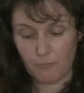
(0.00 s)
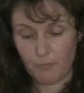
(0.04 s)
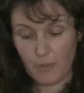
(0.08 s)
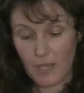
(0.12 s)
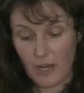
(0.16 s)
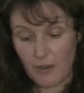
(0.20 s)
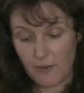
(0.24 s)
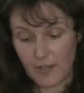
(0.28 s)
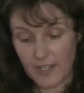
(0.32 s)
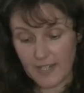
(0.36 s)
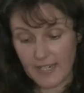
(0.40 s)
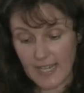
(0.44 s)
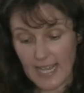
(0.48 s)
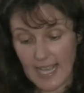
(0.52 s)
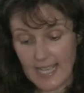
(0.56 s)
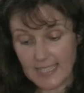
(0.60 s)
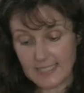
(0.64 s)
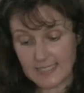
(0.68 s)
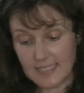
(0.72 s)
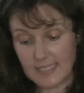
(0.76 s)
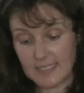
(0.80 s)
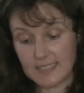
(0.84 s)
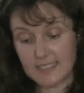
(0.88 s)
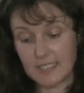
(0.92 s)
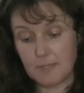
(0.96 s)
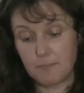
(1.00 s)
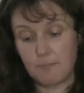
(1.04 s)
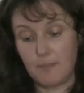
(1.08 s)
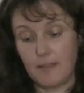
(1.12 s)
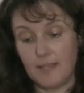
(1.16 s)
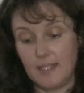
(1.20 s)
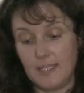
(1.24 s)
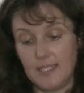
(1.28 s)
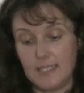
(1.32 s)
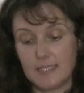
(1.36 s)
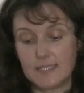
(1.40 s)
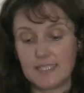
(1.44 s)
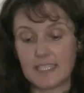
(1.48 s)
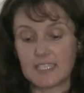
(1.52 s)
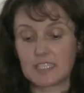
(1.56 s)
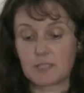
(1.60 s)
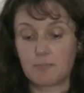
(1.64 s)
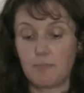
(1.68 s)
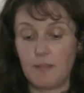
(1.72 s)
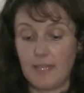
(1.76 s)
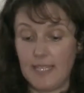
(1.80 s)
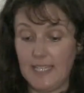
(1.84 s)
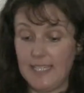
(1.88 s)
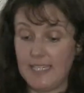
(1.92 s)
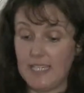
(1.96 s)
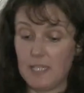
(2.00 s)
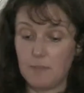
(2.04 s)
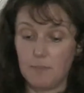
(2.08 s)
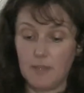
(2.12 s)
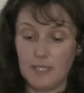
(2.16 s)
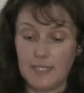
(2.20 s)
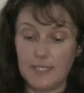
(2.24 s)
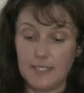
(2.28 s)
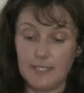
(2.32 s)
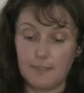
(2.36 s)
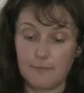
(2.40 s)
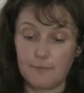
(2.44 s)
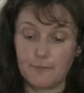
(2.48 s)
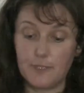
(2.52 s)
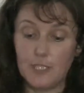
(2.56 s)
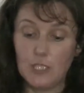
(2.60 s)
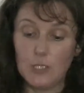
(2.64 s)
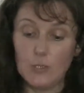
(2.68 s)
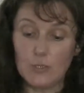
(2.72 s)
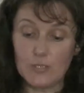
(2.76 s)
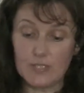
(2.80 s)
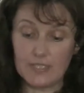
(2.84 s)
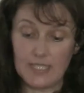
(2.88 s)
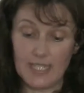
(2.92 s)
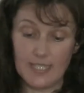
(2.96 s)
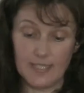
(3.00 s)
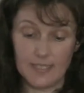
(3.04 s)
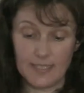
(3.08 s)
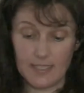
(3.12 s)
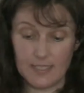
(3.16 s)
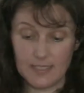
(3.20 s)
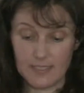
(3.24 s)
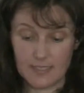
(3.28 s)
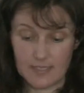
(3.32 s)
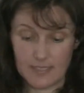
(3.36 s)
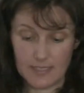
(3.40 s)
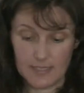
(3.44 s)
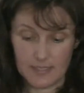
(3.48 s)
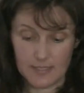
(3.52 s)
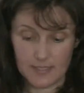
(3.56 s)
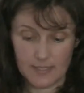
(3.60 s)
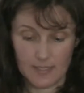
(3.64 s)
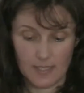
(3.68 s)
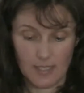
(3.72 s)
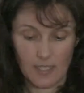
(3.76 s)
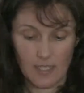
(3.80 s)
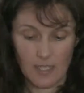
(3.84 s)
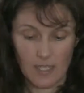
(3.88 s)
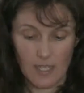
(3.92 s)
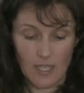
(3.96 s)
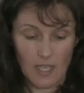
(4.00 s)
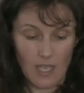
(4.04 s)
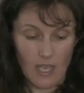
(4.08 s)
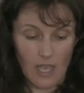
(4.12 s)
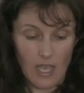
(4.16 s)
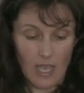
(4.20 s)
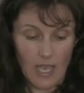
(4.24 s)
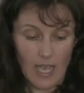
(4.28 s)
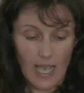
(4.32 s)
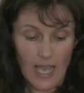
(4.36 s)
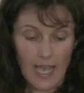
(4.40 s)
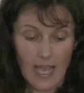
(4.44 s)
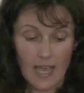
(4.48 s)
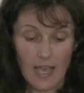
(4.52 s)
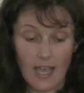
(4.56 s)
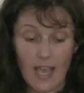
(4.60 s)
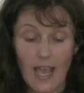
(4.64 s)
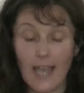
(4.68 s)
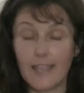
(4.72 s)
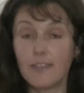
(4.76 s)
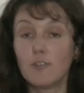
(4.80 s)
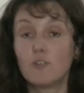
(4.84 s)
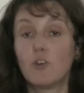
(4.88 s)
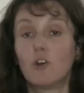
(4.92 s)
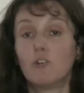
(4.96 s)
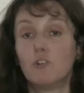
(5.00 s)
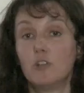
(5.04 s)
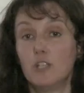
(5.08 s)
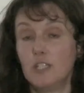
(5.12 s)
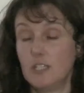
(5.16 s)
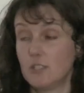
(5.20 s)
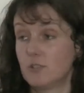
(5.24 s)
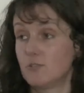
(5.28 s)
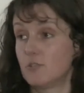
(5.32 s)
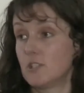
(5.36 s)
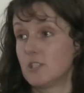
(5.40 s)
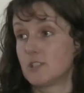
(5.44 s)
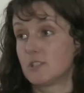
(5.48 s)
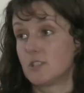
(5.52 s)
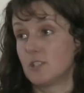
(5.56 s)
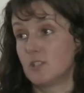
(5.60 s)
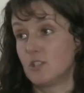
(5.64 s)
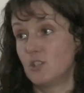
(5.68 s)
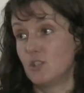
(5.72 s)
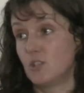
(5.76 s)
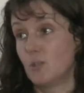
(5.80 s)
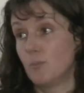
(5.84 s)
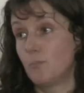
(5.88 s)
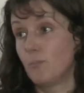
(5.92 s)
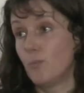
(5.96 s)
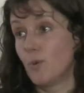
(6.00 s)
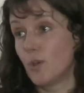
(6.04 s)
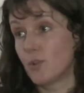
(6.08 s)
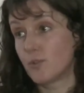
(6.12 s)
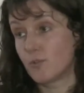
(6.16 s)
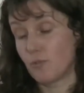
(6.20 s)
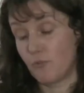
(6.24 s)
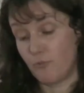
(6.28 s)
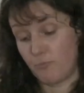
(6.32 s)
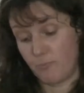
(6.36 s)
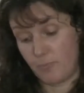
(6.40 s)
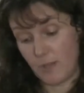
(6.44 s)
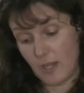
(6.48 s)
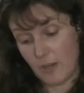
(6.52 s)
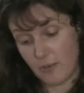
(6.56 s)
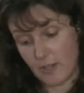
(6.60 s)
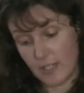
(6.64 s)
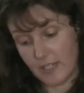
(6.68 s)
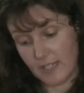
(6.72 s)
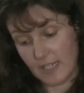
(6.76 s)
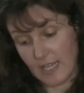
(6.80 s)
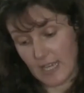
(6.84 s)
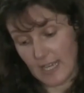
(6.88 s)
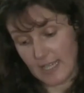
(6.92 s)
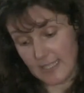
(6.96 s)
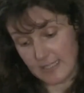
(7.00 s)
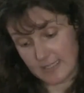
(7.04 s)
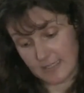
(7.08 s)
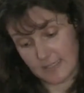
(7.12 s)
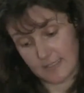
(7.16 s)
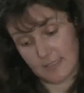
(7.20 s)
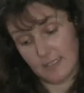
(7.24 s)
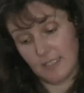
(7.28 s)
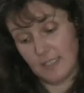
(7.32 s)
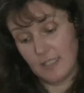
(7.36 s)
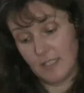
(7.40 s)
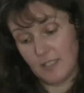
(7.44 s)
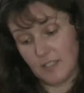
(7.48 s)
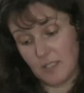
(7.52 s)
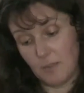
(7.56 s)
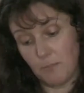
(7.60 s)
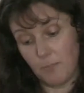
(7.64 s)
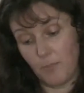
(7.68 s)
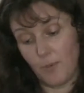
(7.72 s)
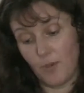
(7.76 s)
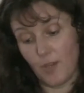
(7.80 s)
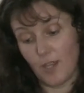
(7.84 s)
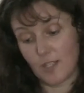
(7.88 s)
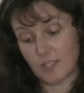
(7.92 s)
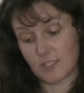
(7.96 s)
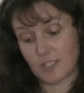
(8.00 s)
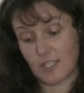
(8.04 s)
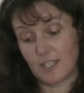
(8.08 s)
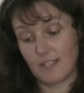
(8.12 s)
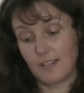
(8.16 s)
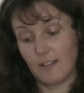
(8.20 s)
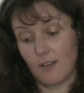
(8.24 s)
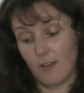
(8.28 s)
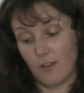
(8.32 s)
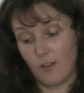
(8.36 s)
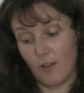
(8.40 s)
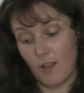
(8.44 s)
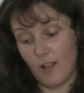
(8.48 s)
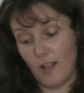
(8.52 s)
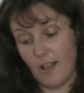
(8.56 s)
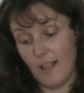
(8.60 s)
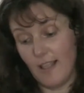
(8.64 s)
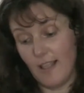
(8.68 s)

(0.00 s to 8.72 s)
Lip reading: of paradise is explainable in a few sentences. You are interested in the bird of paradise. The person